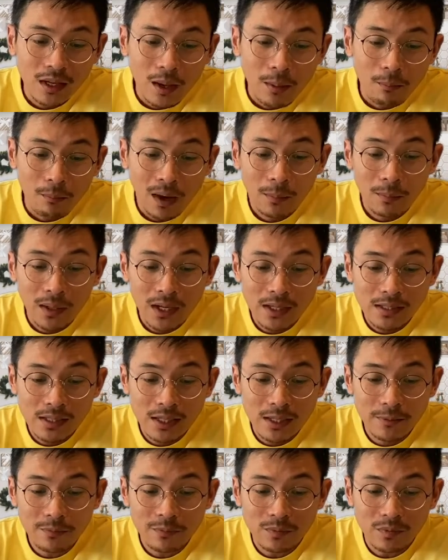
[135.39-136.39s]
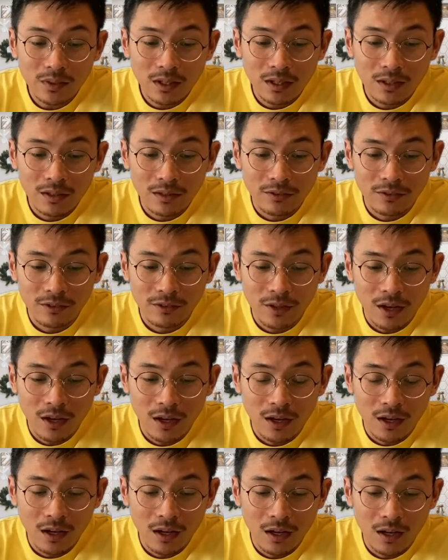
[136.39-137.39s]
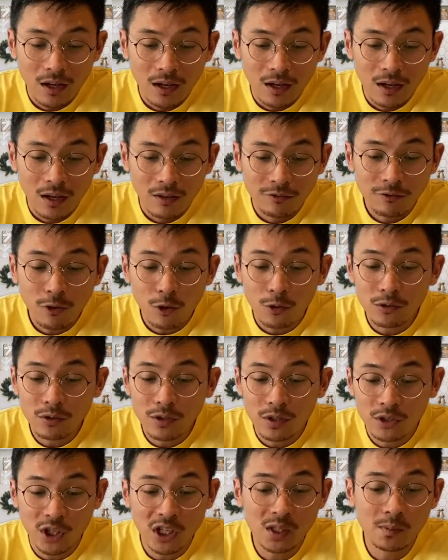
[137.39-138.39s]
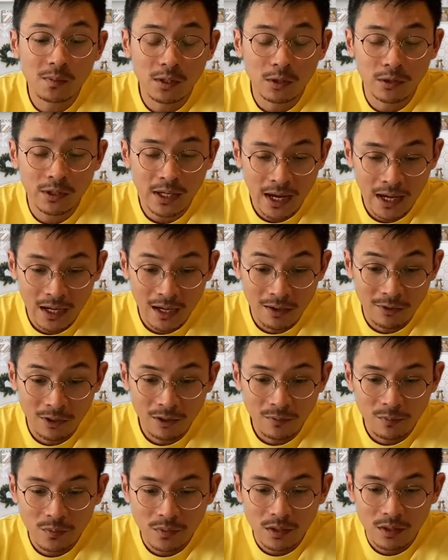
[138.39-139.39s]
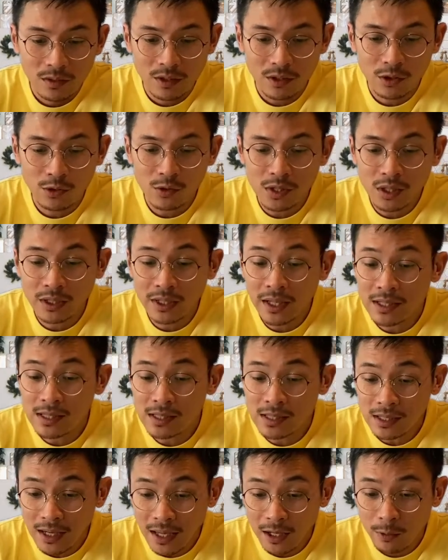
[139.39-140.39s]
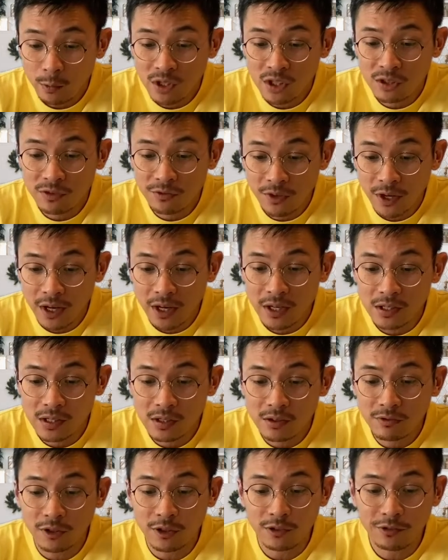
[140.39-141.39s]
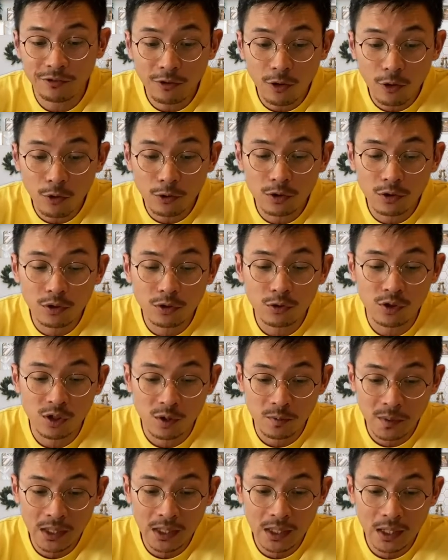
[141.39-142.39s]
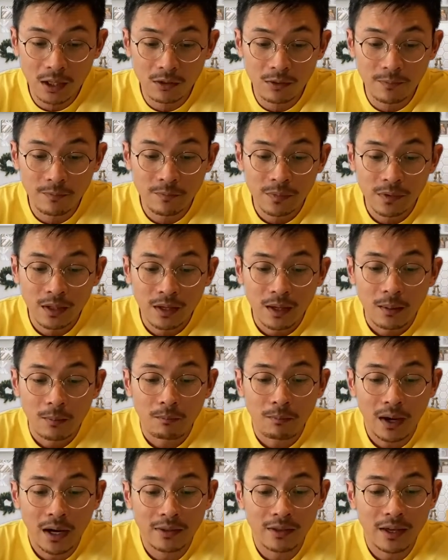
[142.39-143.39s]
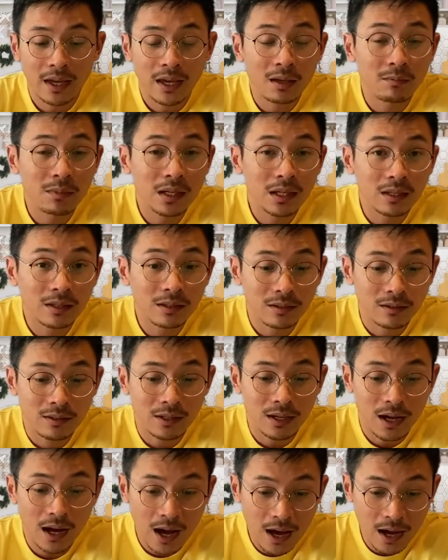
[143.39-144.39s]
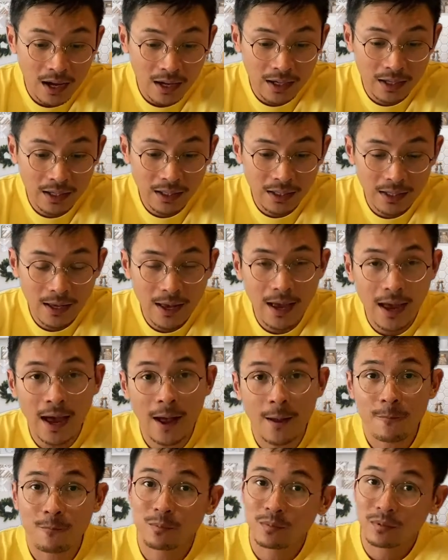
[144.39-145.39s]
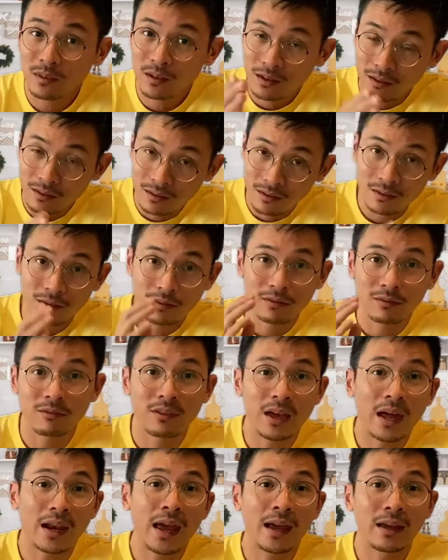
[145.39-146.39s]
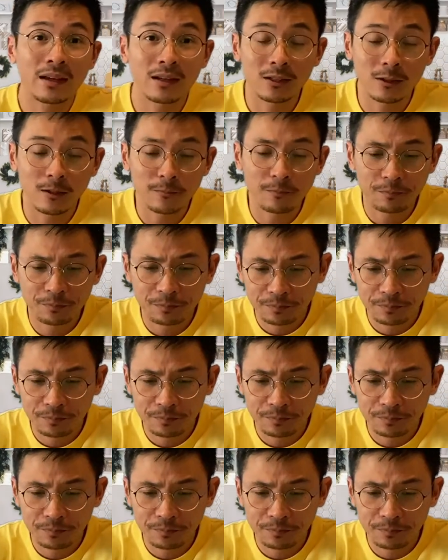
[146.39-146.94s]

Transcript: By placing the phone just below the eye level, the user can select which phrase for the phone to speak out by aiming the eye at that angle.